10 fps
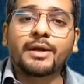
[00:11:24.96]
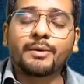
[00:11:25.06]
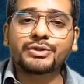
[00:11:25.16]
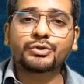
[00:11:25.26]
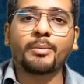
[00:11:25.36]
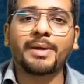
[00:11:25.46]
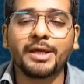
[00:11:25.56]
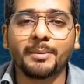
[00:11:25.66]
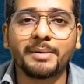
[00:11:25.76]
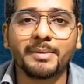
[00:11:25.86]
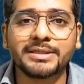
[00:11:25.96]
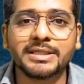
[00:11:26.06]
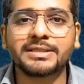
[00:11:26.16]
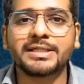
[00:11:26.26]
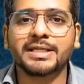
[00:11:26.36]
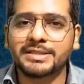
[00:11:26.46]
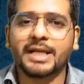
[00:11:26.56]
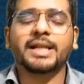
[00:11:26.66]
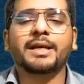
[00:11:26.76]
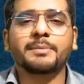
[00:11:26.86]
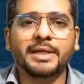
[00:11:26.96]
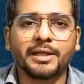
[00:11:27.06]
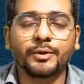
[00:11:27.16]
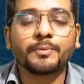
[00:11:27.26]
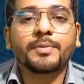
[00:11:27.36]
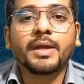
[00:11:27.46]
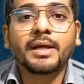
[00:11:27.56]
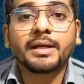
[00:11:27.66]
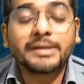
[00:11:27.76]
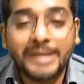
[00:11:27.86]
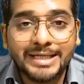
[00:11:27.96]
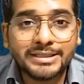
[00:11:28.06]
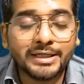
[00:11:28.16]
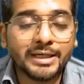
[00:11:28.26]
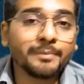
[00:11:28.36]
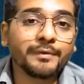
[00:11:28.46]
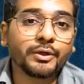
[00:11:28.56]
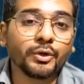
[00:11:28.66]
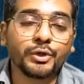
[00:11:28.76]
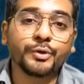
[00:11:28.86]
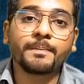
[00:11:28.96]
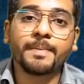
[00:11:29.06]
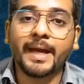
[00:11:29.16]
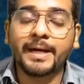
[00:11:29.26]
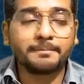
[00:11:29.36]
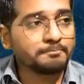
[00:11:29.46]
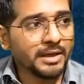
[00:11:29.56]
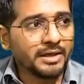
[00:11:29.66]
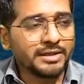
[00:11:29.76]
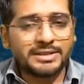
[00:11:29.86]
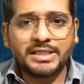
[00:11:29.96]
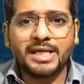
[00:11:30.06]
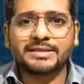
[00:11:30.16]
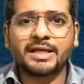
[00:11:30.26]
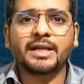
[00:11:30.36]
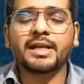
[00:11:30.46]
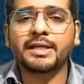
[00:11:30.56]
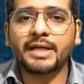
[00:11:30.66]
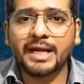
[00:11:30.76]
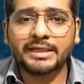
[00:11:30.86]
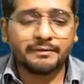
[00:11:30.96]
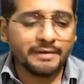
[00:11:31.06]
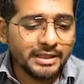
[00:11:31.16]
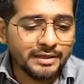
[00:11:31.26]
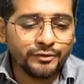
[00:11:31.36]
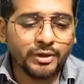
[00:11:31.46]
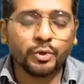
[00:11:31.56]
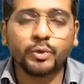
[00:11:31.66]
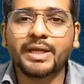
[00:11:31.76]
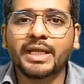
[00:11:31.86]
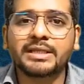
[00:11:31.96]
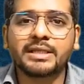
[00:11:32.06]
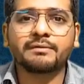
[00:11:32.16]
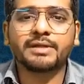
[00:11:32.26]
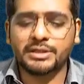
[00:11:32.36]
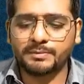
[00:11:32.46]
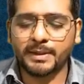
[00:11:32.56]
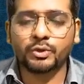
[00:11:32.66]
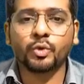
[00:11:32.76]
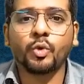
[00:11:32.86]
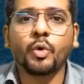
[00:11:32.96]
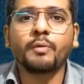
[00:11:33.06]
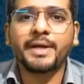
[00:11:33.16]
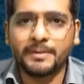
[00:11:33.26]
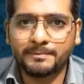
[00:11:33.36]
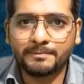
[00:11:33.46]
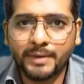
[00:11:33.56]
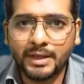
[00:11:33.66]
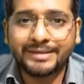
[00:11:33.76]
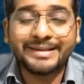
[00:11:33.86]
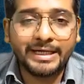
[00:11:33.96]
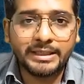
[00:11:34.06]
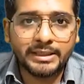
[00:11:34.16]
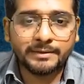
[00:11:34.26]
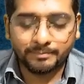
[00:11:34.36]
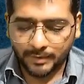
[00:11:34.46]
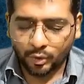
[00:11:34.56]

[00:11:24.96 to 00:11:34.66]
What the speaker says: there were so many amendments in CSR. Let me tell you. Last attempt, we told you that CSR related activities, if you are doing anything with respect to COVID-19,